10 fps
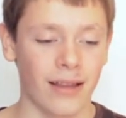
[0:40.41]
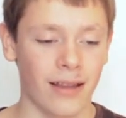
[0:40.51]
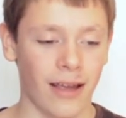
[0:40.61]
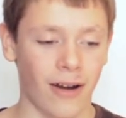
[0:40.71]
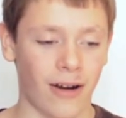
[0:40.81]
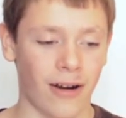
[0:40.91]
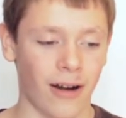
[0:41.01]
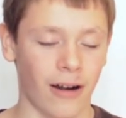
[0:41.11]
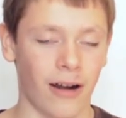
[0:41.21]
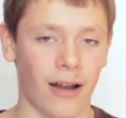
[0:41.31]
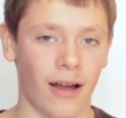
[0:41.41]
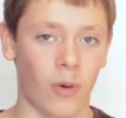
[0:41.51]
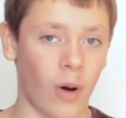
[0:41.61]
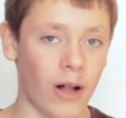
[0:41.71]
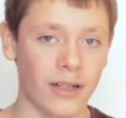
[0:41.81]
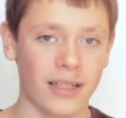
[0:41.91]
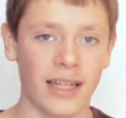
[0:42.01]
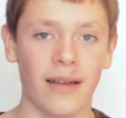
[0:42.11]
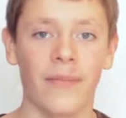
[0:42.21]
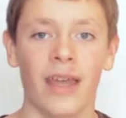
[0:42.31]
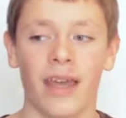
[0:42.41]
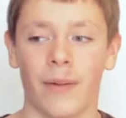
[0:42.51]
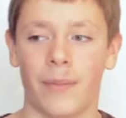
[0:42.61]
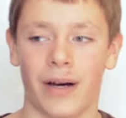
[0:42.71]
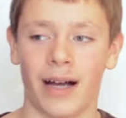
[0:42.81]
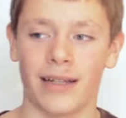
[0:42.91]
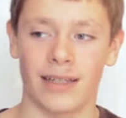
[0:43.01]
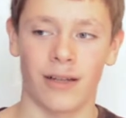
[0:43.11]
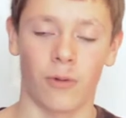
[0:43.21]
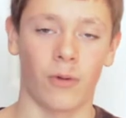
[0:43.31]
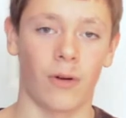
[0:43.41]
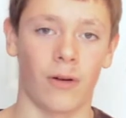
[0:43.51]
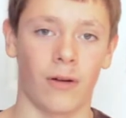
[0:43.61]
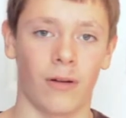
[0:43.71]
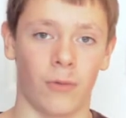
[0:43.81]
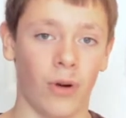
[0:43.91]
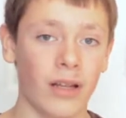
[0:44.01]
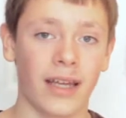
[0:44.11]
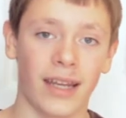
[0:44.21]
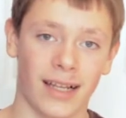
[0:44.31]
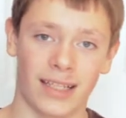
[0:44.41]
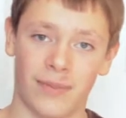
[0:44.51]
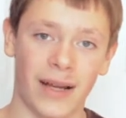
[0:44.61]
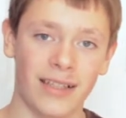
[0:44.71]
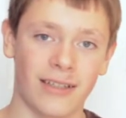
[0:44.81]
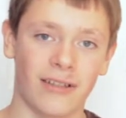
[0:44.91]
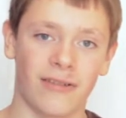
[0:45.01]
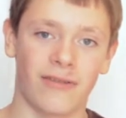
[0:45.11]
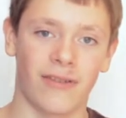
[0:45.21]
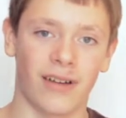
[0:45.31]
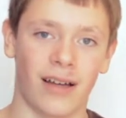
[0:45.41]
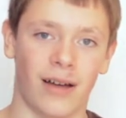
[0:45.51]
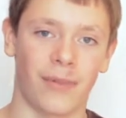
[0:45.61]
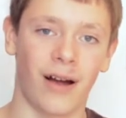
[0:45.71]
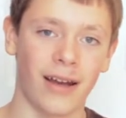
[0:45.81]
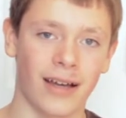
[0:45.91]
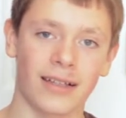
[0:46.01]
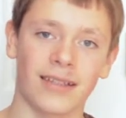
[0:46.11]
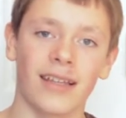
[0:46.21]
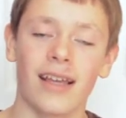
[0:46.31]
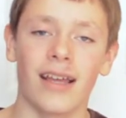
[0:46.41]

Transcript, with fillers: they are quality, but really inexpensive uh, products.